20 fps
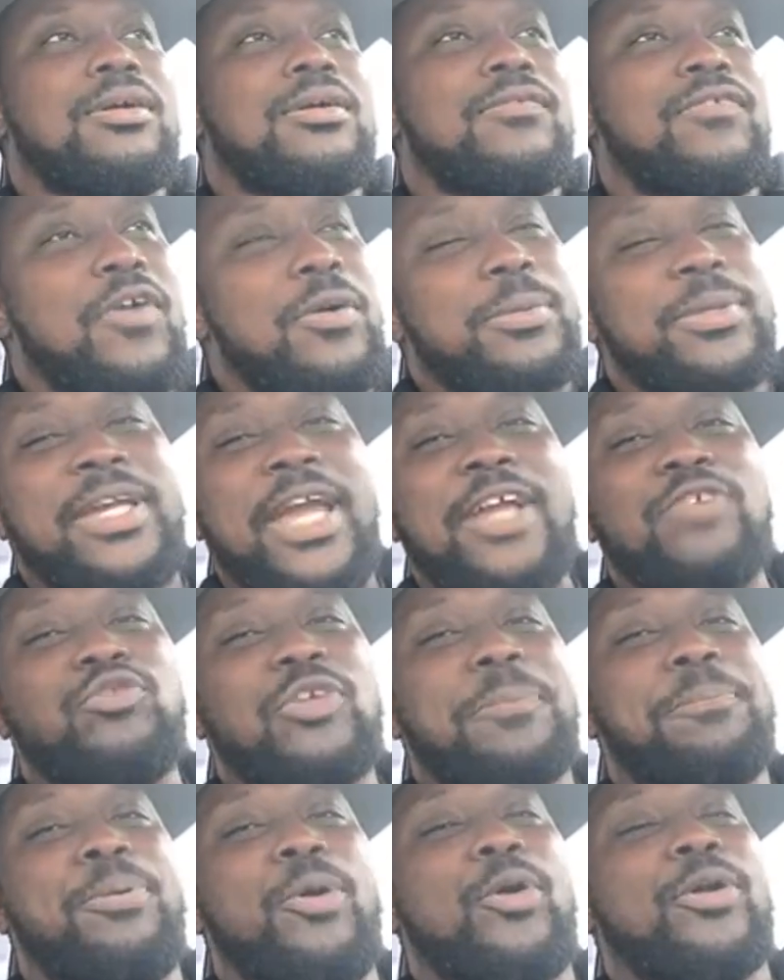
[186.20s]
from
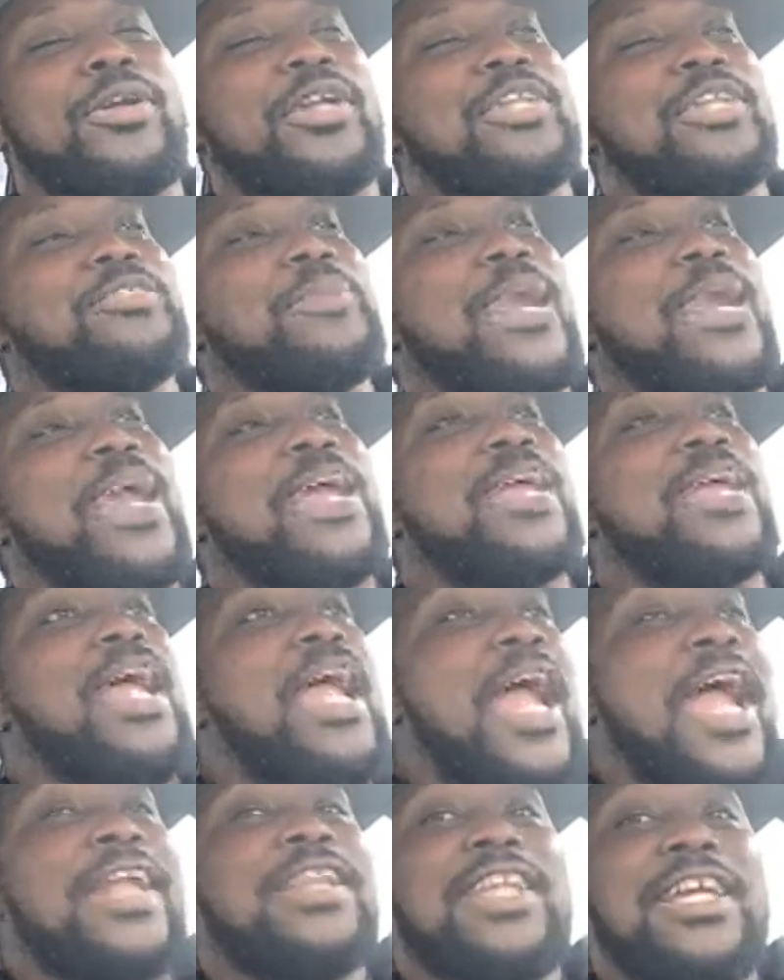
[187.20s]
Kendrick Perkins, man.
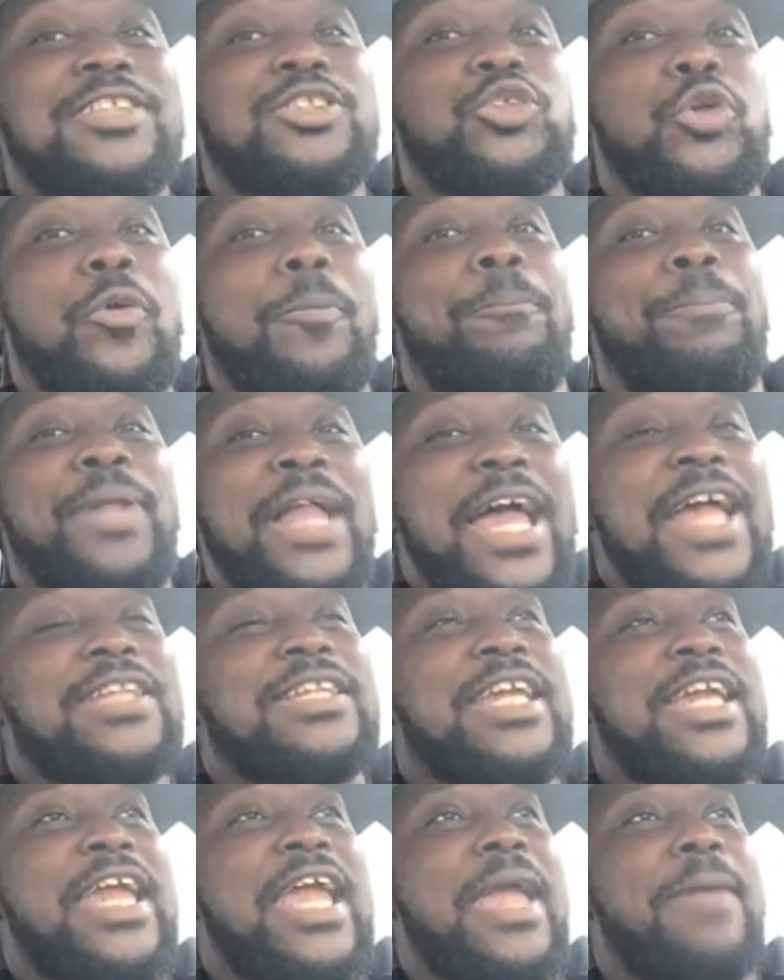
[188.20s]
And this dude played in
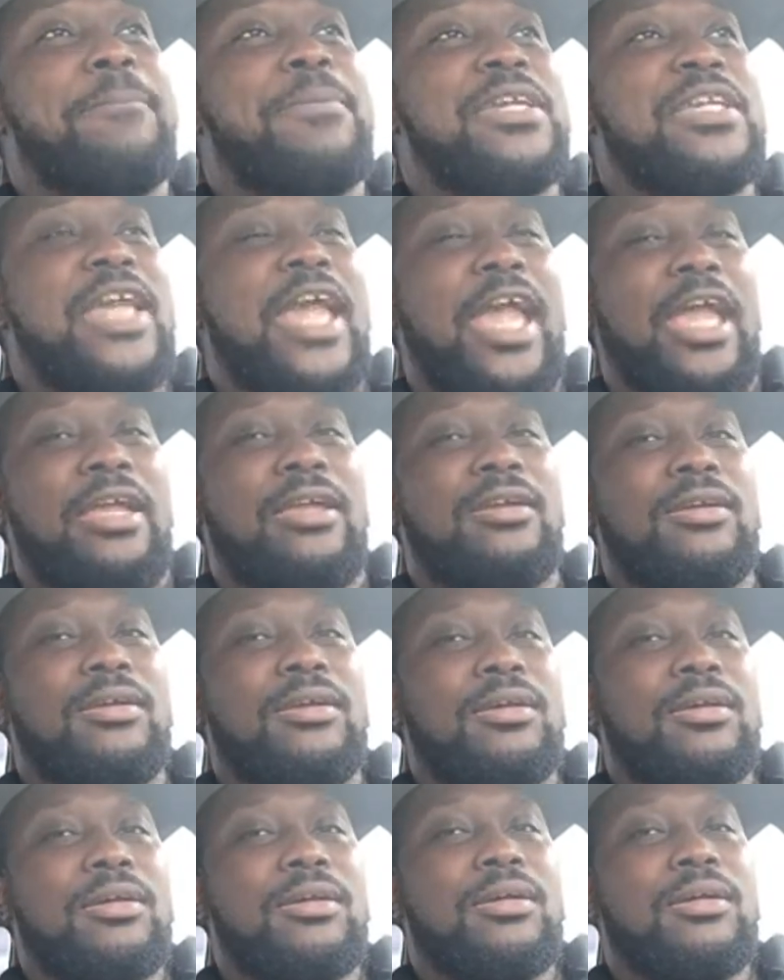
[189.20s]
the NBA.
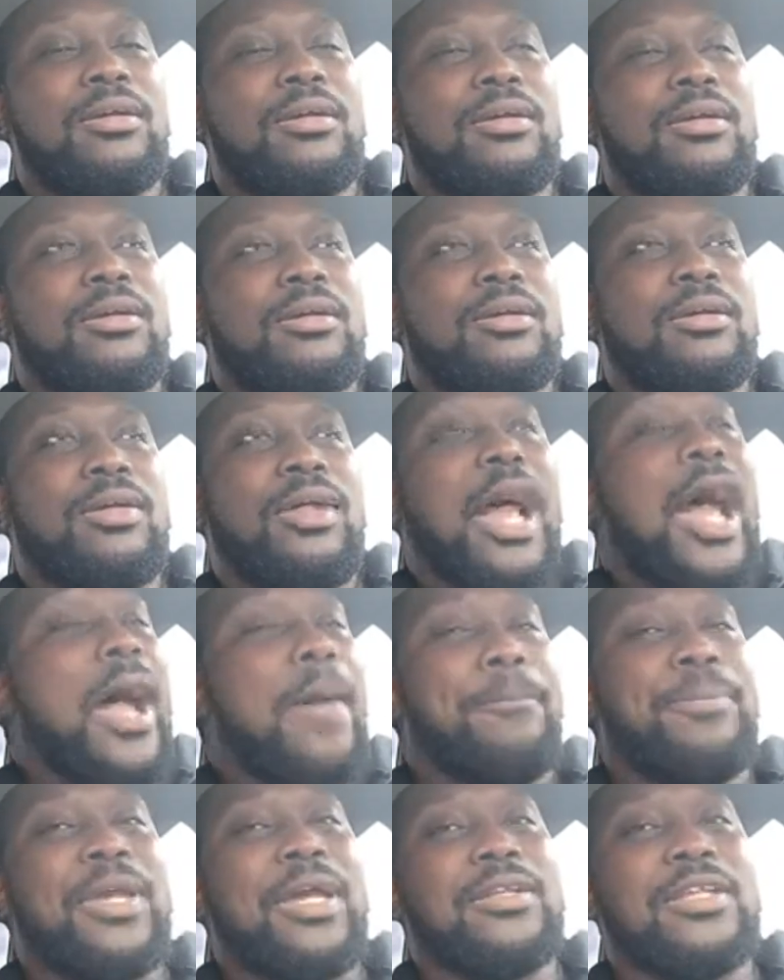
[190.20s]

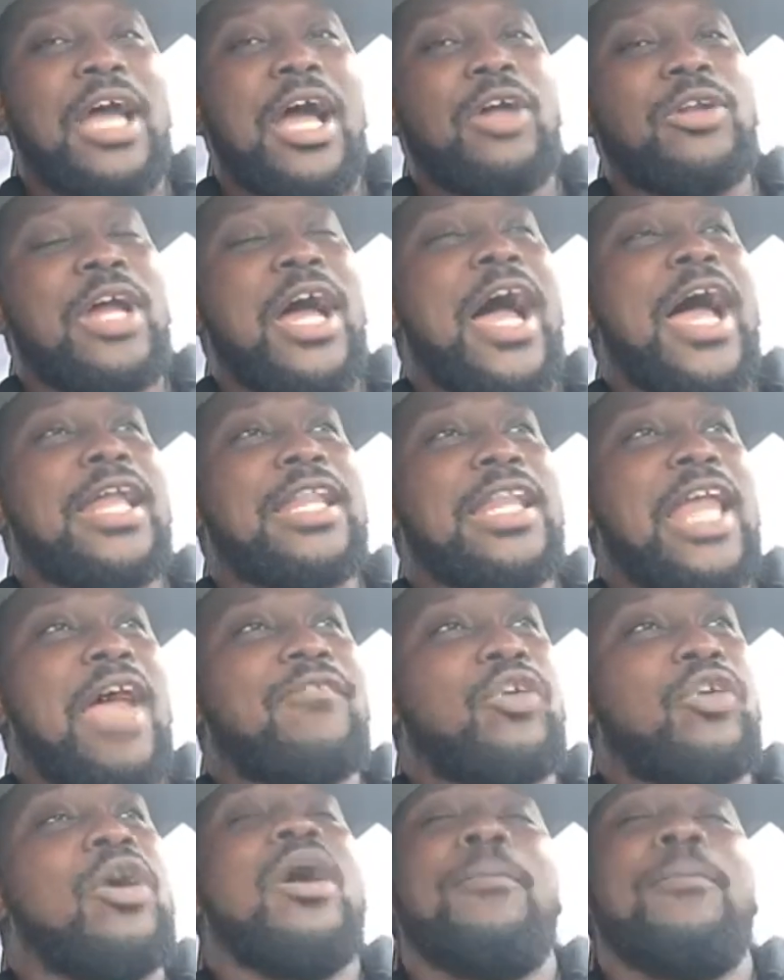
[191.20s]
Albeit not on a high level,
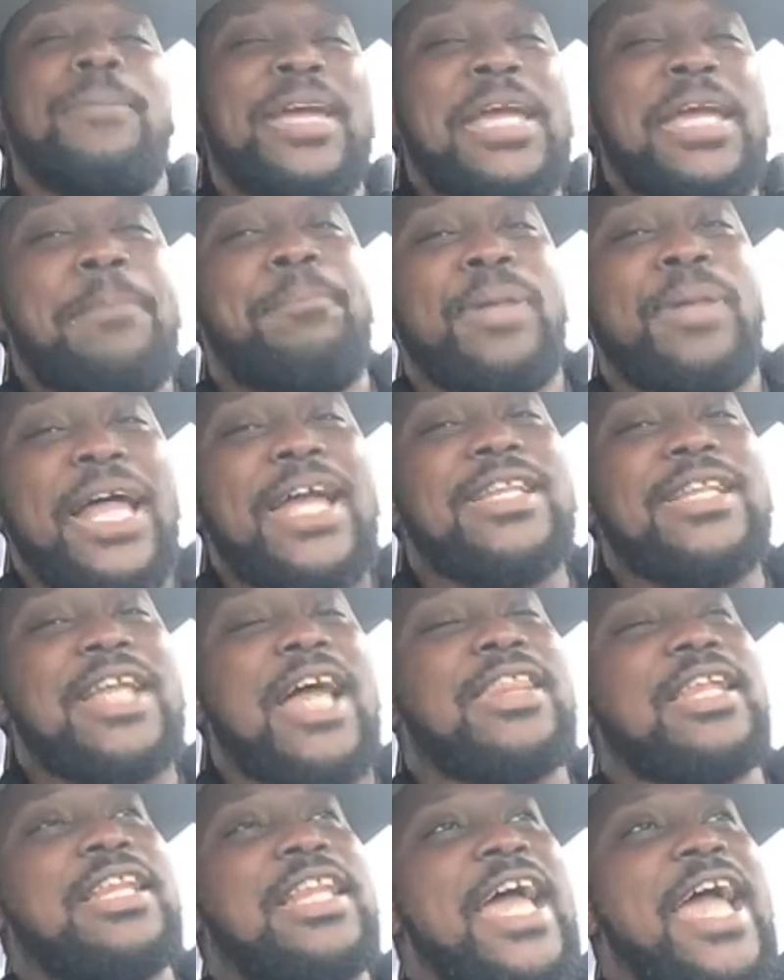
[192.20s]
but he played
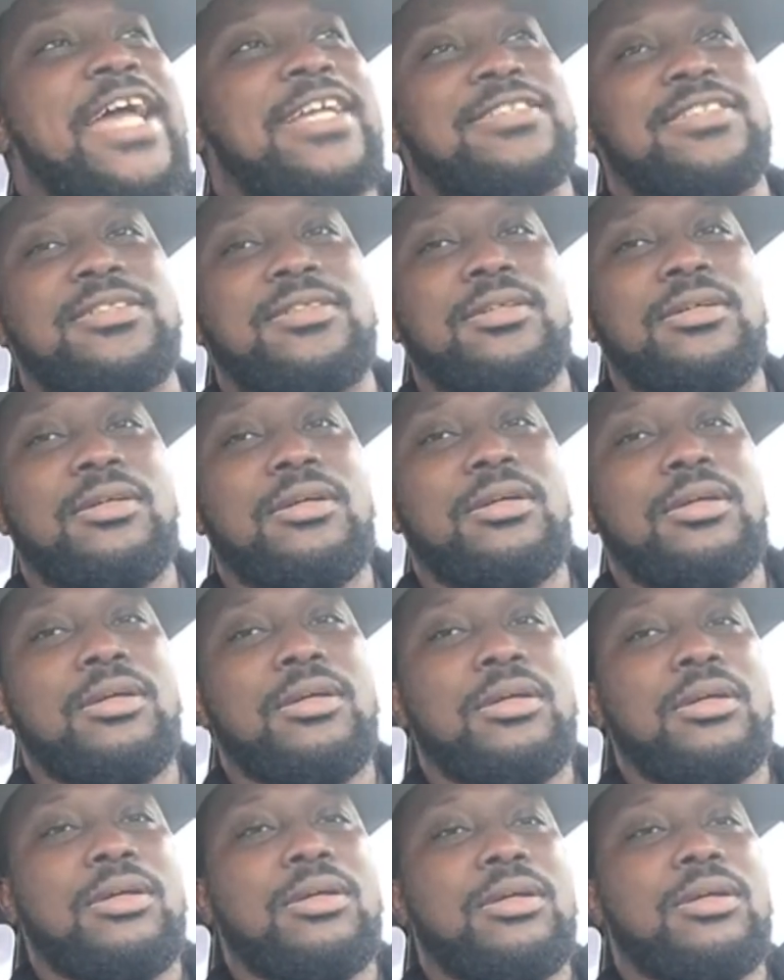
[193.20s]
nonetheless.
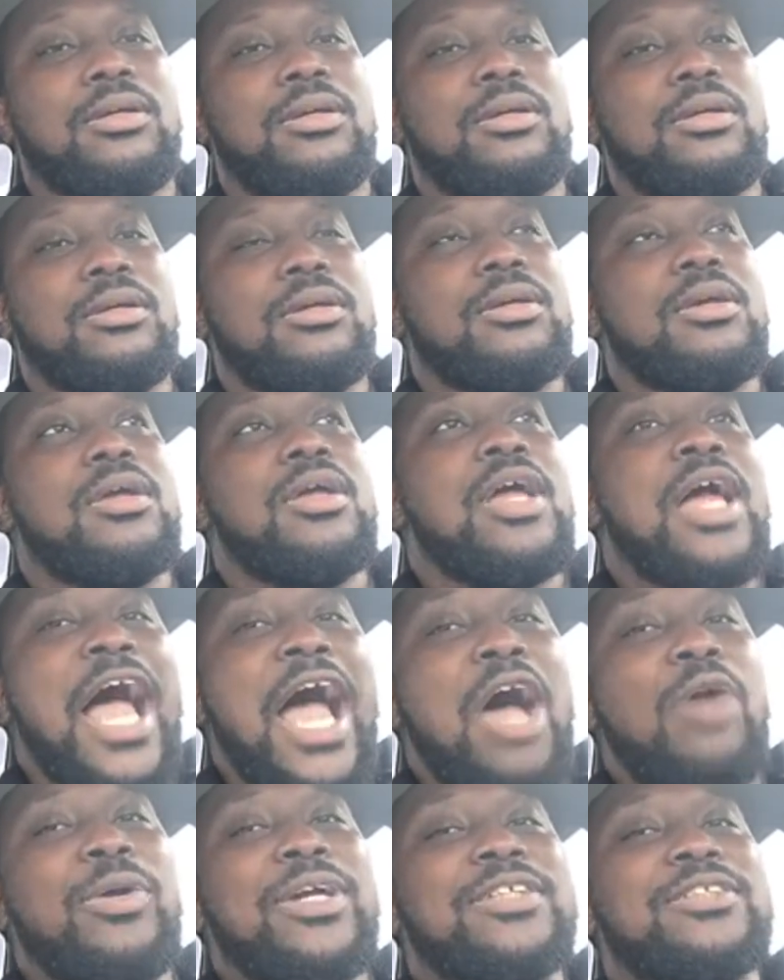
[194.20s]
How
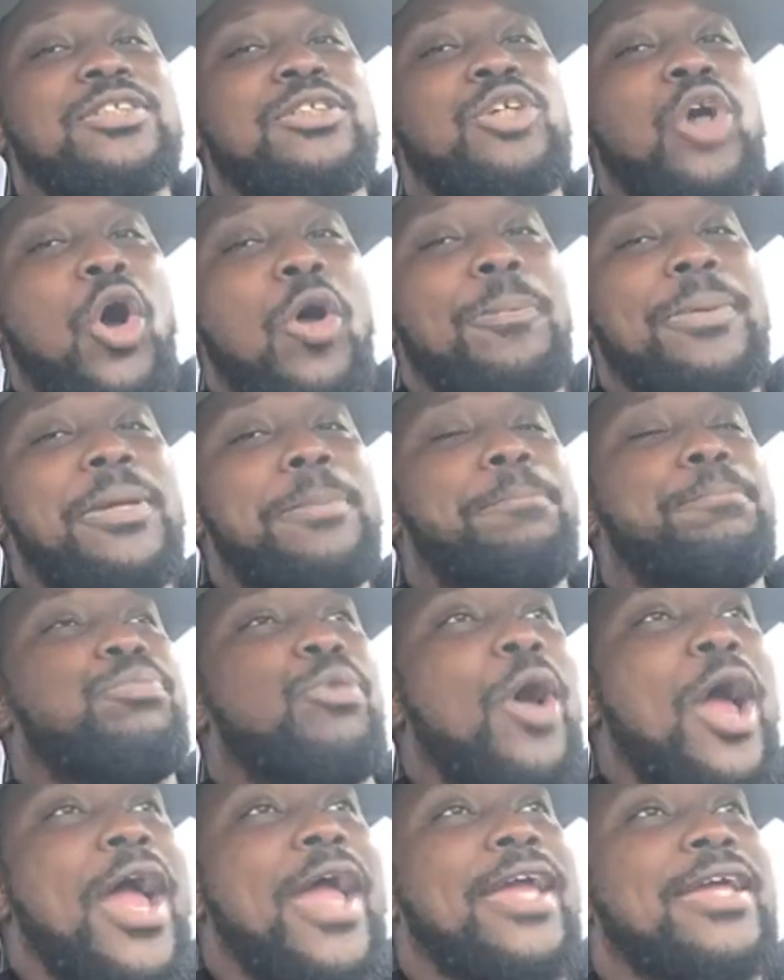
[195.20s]
is Kobe
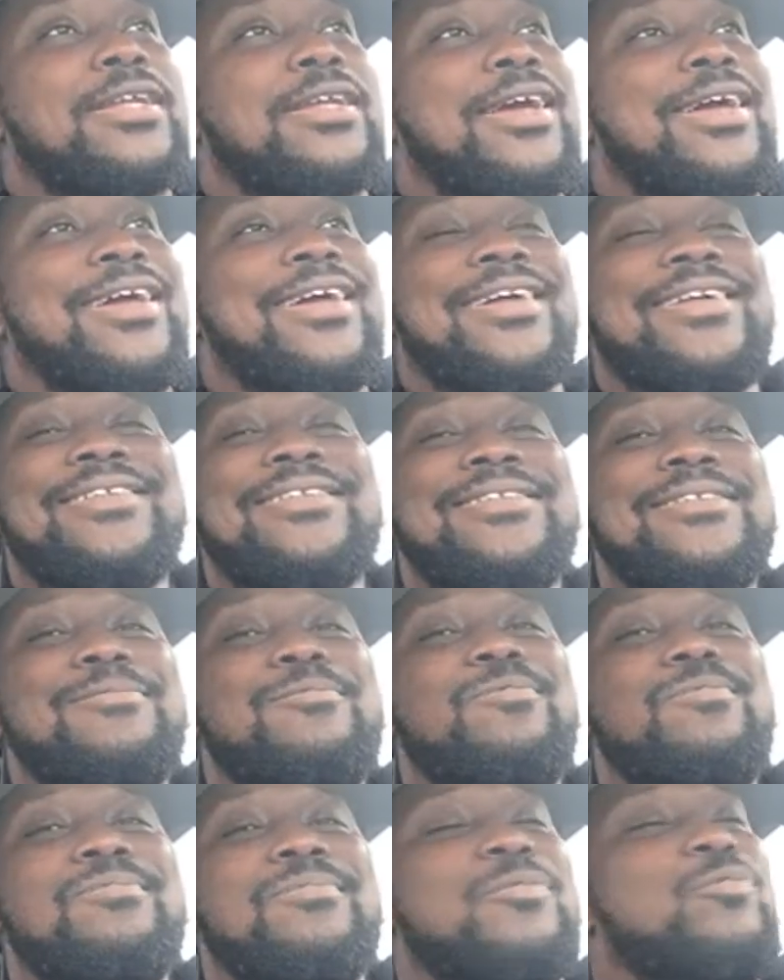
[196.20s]
Bryant
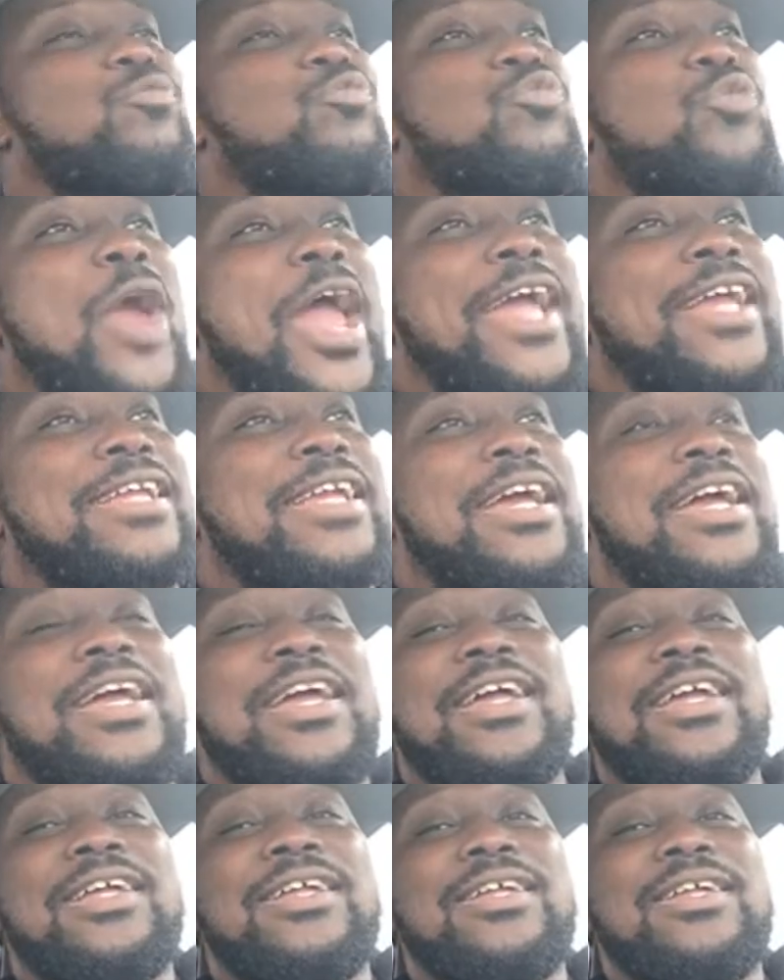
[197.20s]
ranked
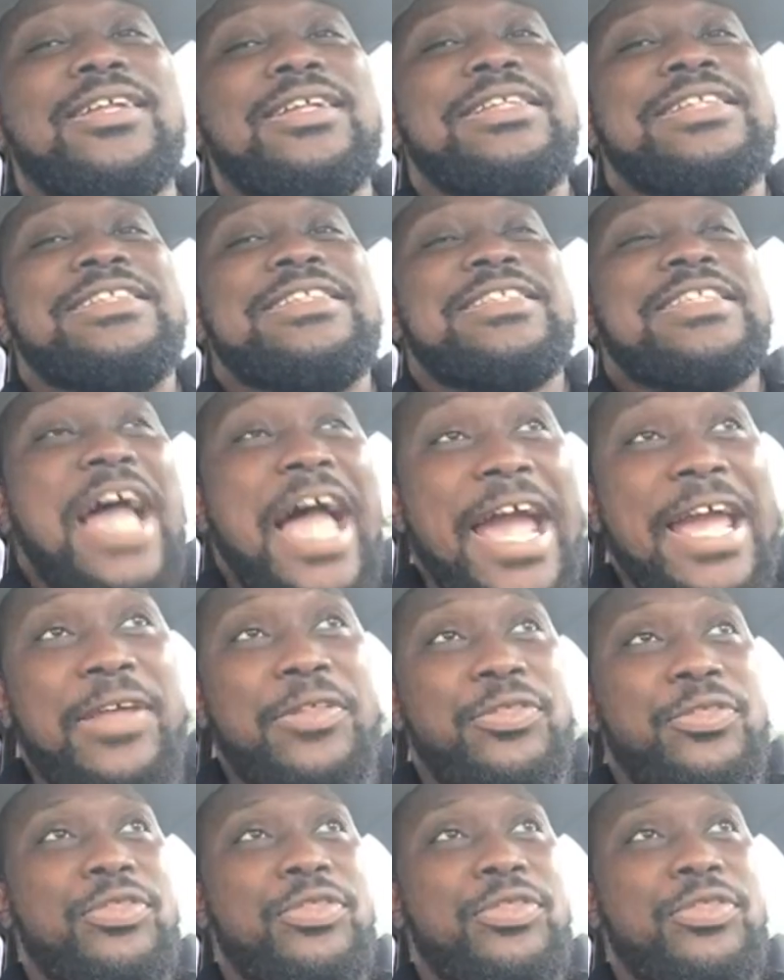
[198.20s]
9th?